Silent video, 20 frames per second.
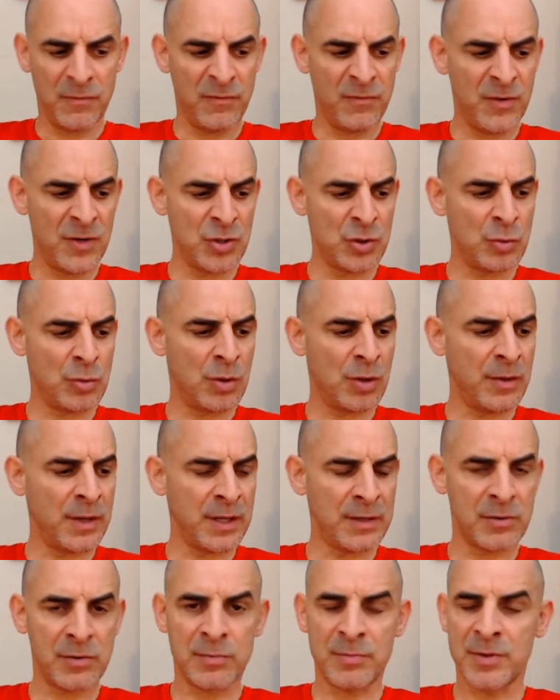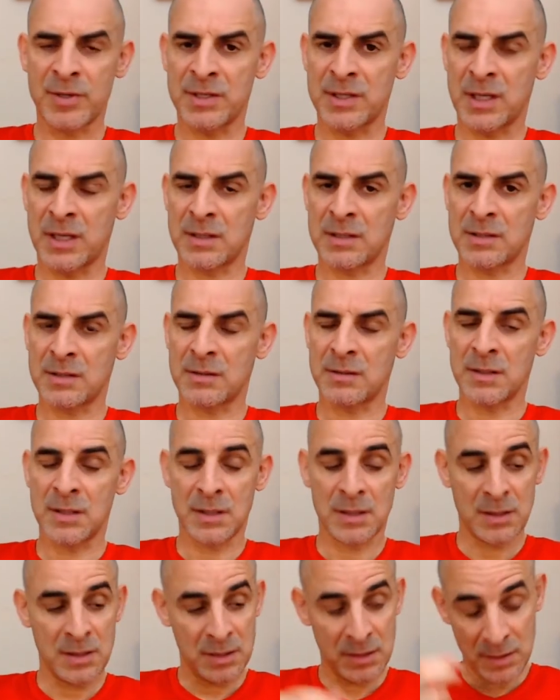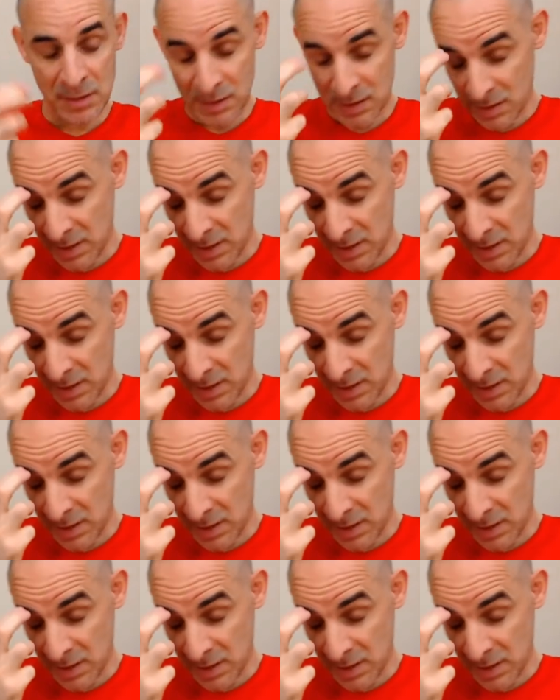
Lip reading: visual that represents this